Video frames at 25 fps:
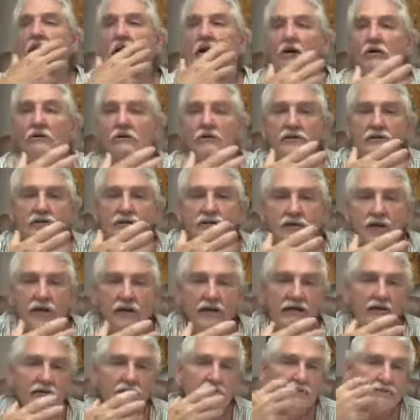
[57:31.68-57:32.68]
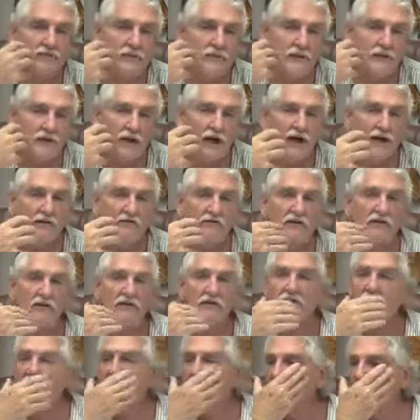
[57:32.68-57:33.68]
always check your
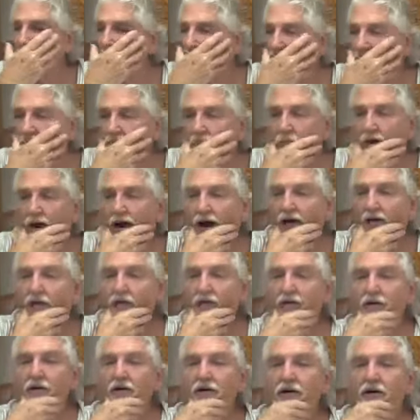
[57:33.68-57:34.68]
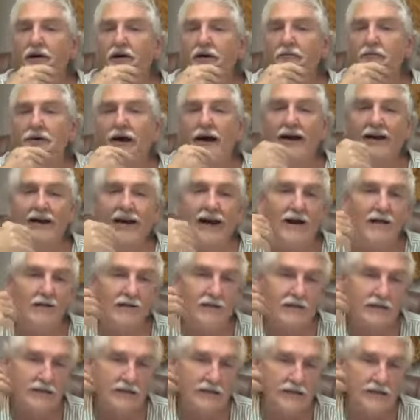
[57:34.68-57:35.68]
saliva and your mouth about
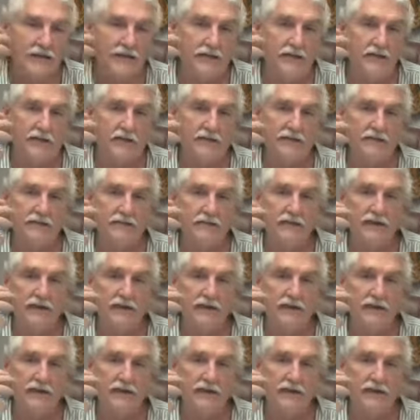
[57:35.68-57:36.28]
alkalinity.